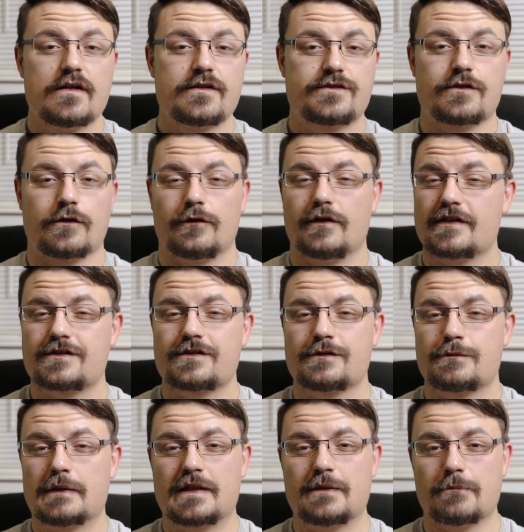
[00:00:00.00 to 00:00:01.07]
So this
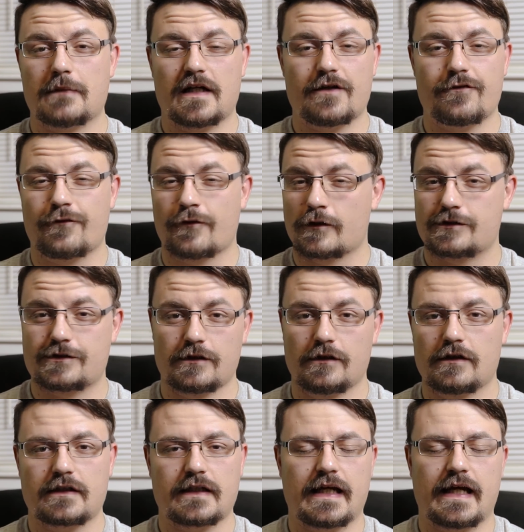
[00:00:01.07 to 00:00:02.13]
has been my first
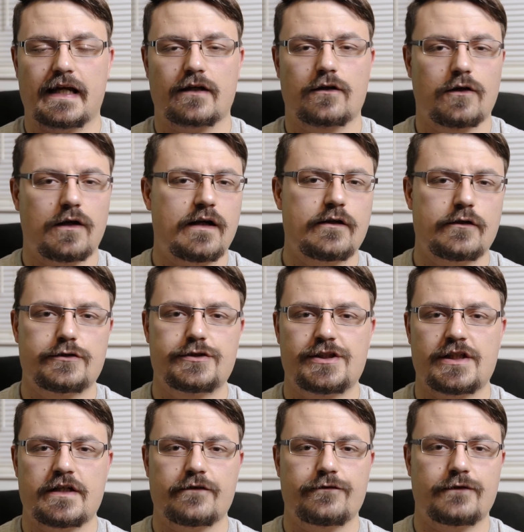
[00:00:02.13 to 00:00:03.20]
look at Cryo
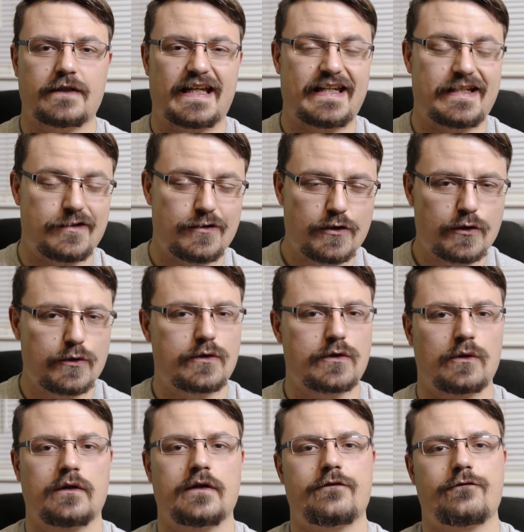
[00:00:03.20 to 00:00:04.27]
Shift, a new
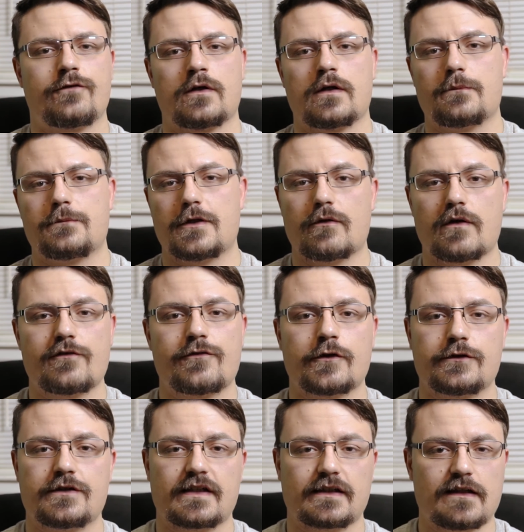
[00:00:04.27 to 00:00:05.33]
coolant from
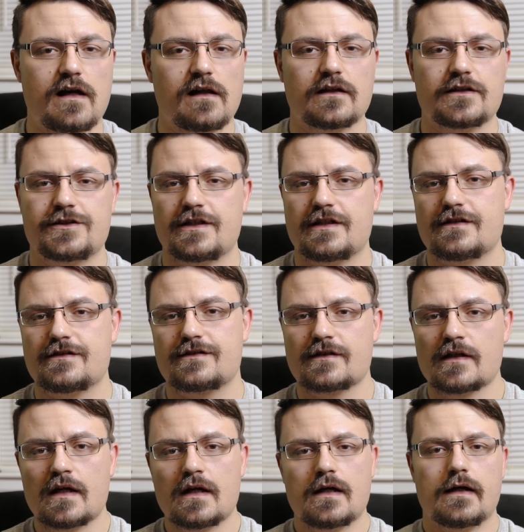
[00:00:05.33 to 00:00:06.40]
UFO
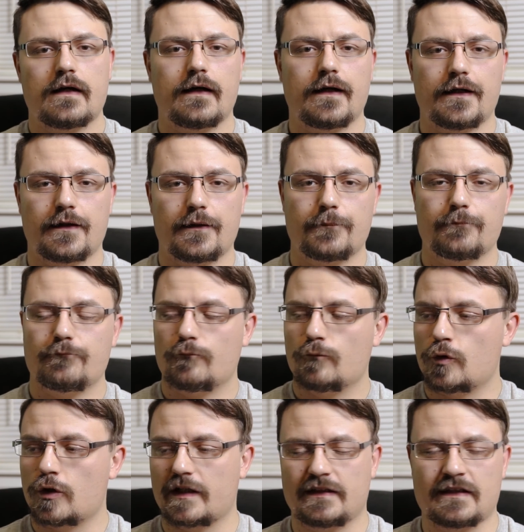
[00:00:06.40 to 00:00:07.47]
Technologies.
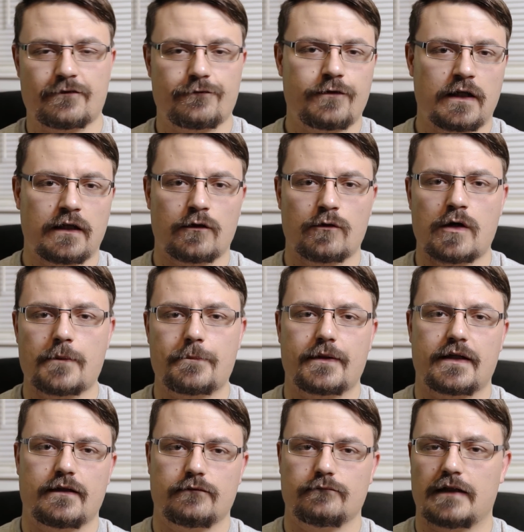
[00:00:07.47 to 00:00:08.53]
We'll get that
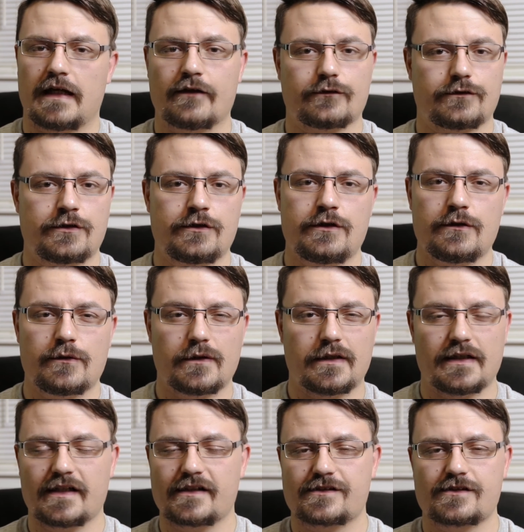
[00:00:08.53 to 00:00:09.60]
follow-up out to you in
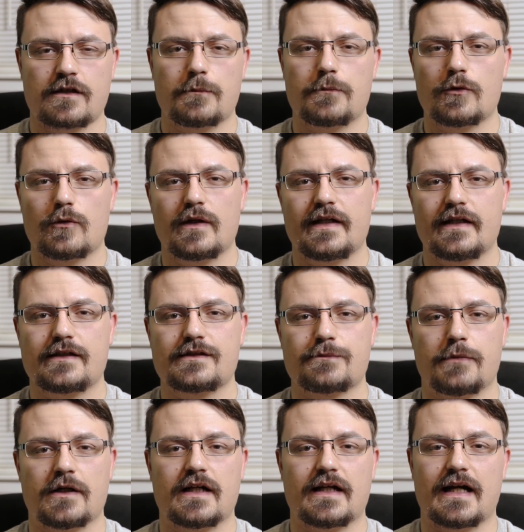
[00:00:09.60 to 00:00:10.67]
the next couple weeks,
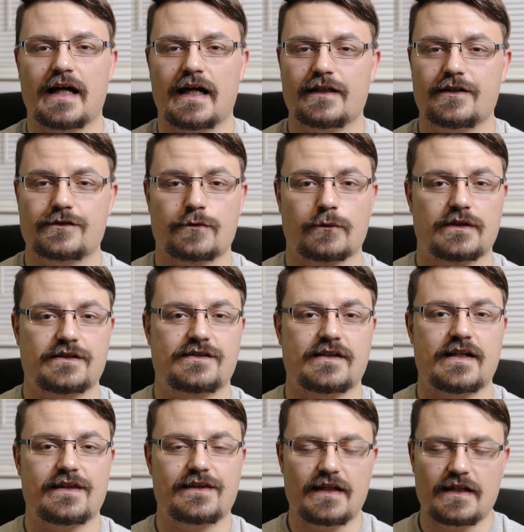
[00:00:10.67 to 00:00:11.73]
but I just want to
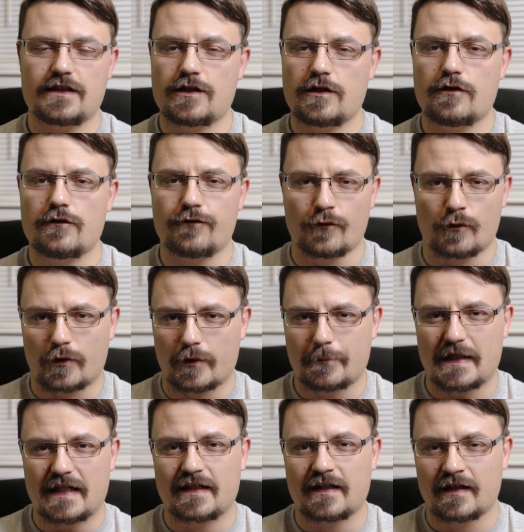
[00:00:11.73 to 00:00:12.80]
say thank you for
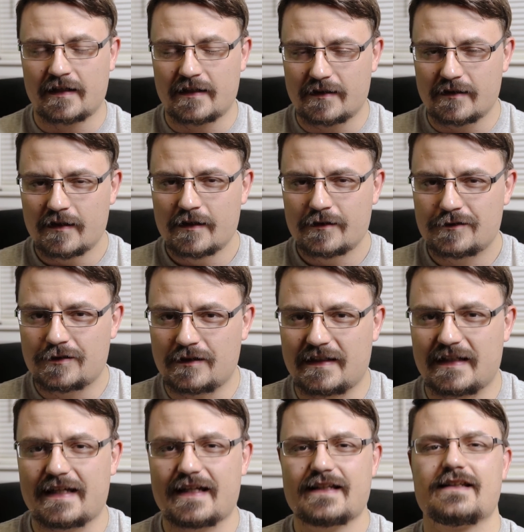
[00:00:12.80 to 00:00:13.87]
making it to
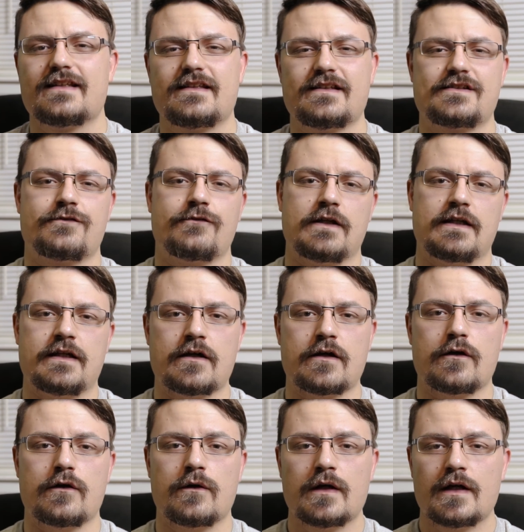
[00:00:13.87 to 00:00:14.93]
the end of this
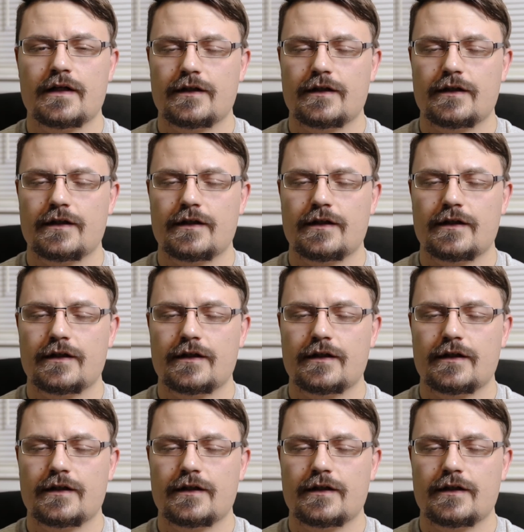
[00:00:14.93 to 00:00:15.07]
video.